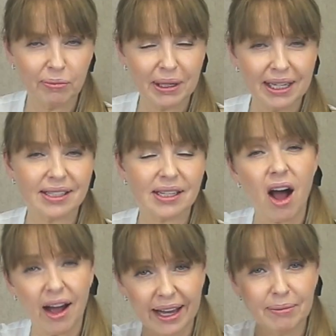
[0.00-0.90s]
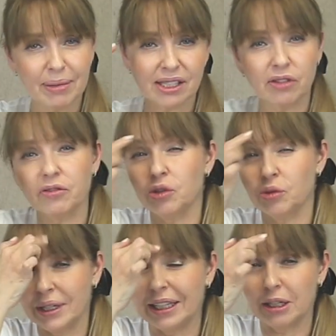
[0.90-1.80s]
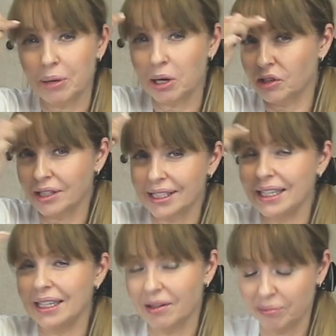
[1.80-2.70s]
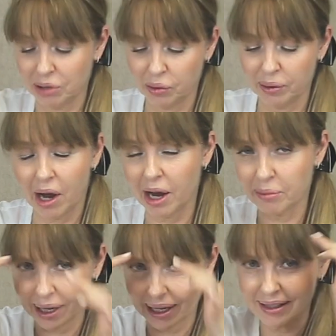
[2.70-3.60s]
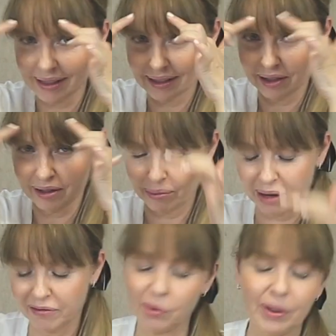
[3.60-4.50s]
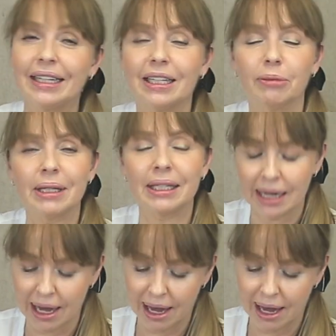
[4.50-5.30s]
and because I myself do a little Botox here between my eyebrows and my forehead a little bit,